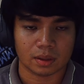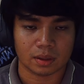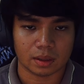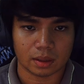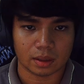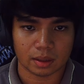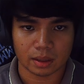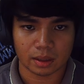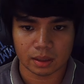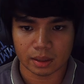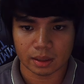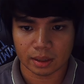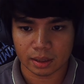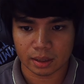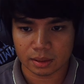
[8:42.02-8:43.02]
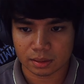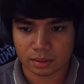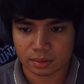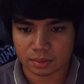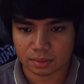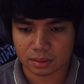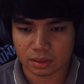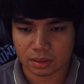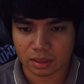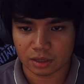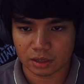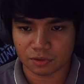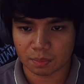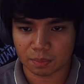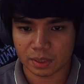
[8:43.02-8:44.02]
Okay, and if
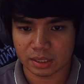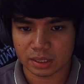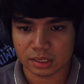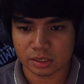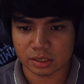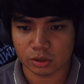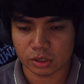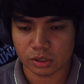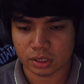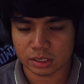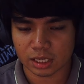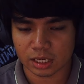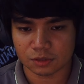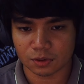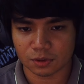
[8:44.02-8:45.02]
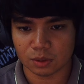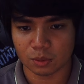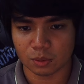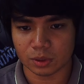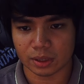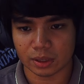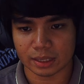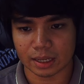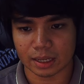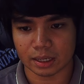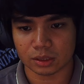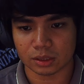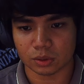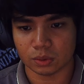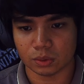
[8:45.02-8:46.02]
update is also successful, we will
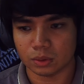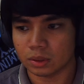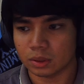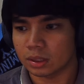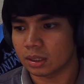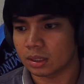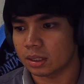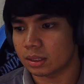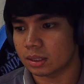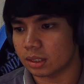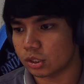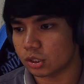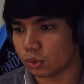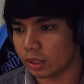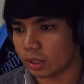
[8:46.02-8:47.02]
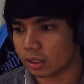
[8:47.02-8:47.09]
redirect to the student